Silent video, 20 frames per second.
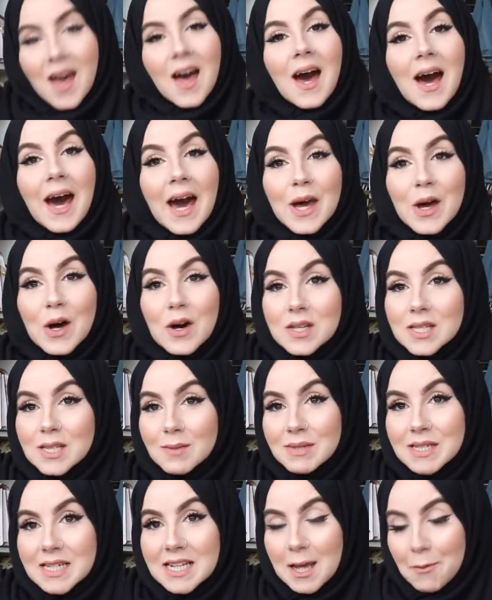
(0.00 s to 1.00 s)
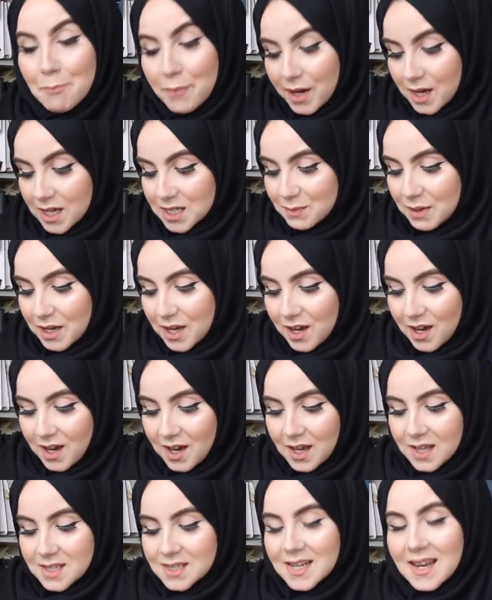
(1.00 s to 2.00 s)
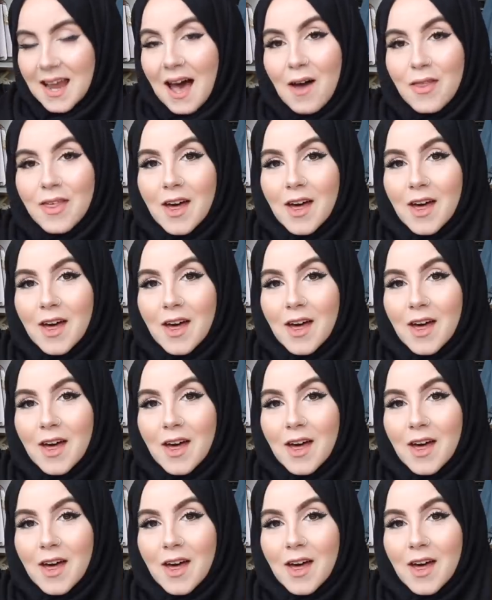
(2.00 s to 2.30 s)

I got some slippers because now